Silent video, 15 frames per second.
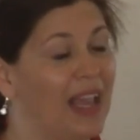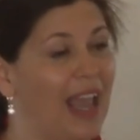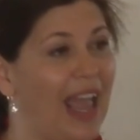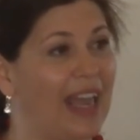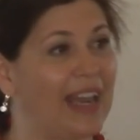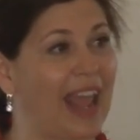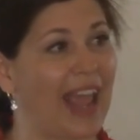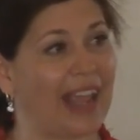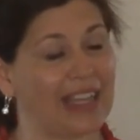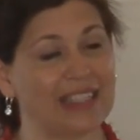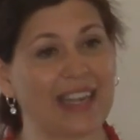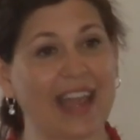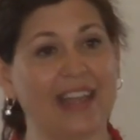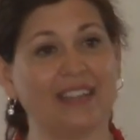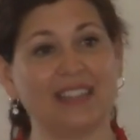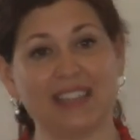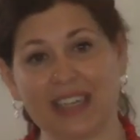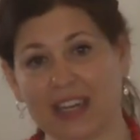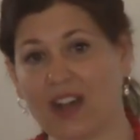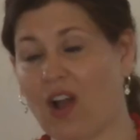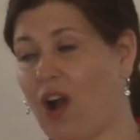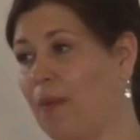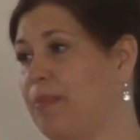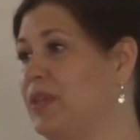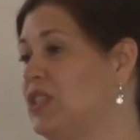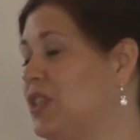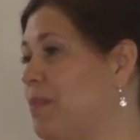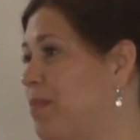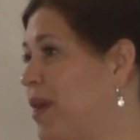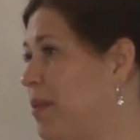and exile did accomplish
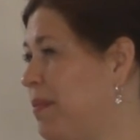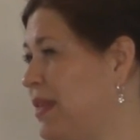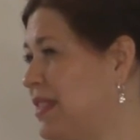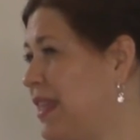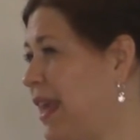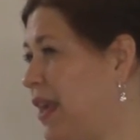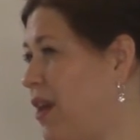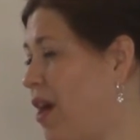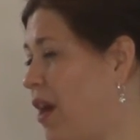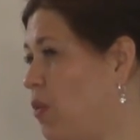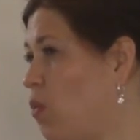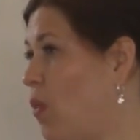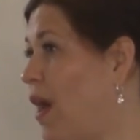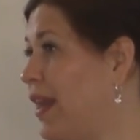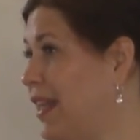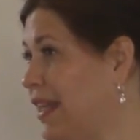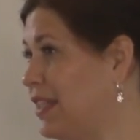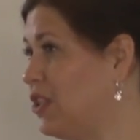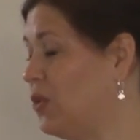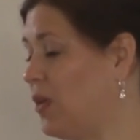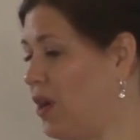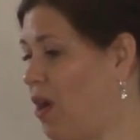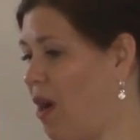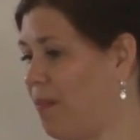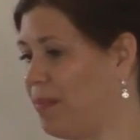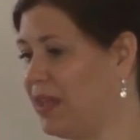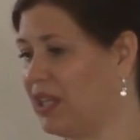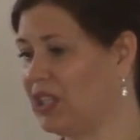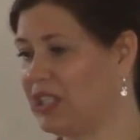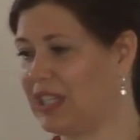the purpose that God wanted it to
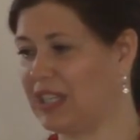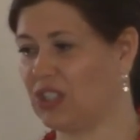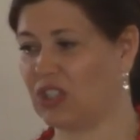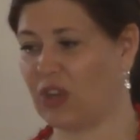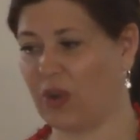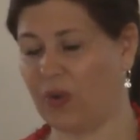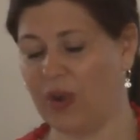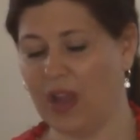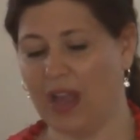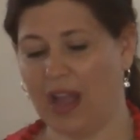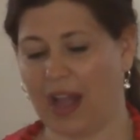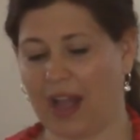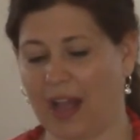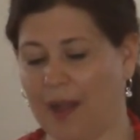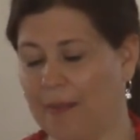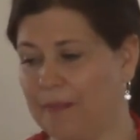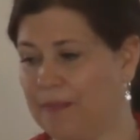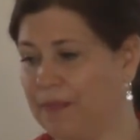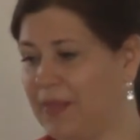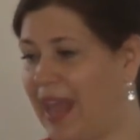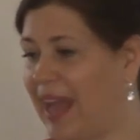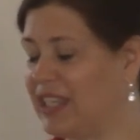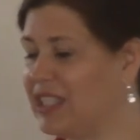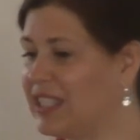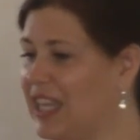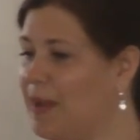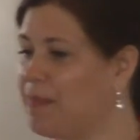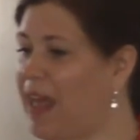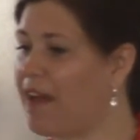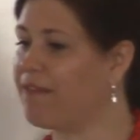accomplish. And so, um, yeah, just
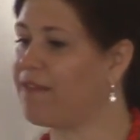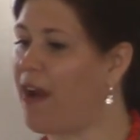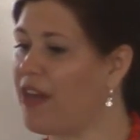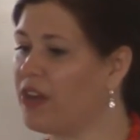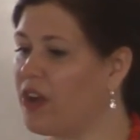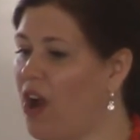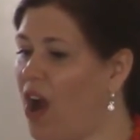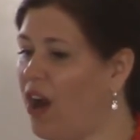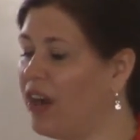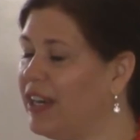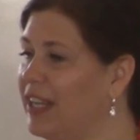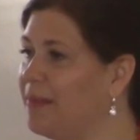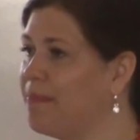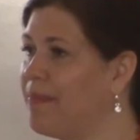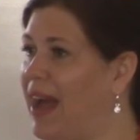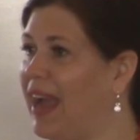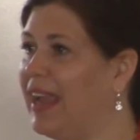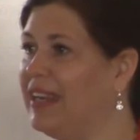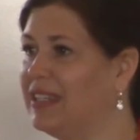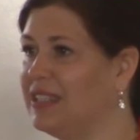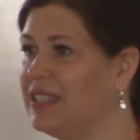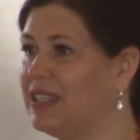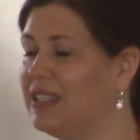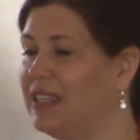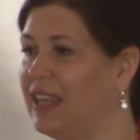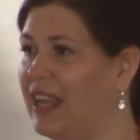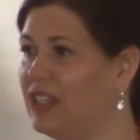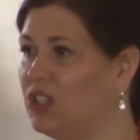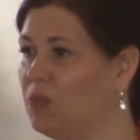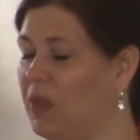keep that father heart in mind
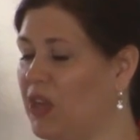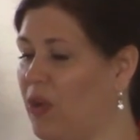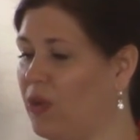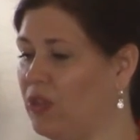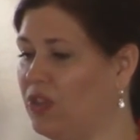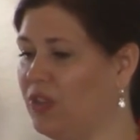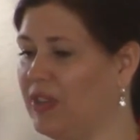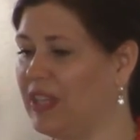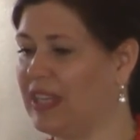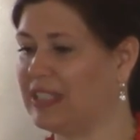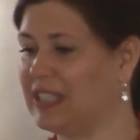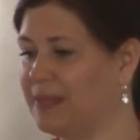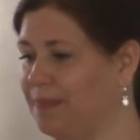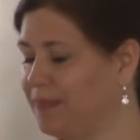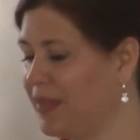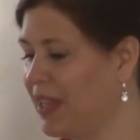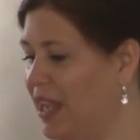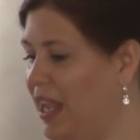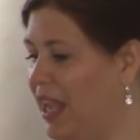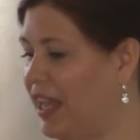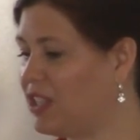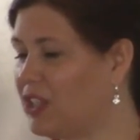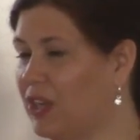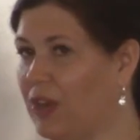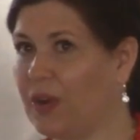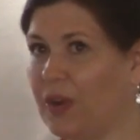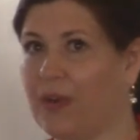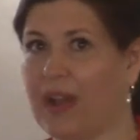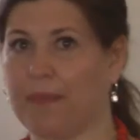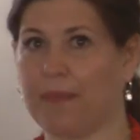as we go through this. And
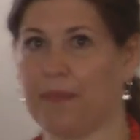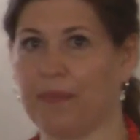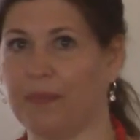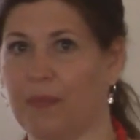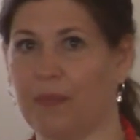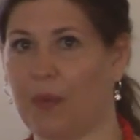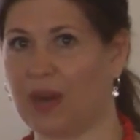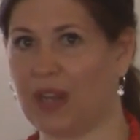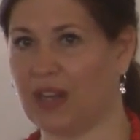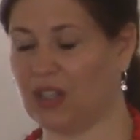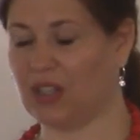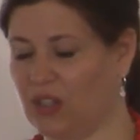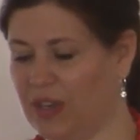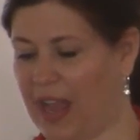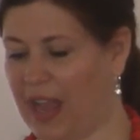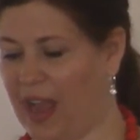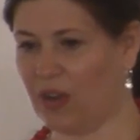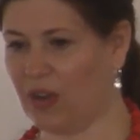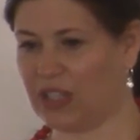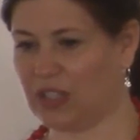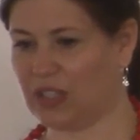so, um, what we're going to do now, just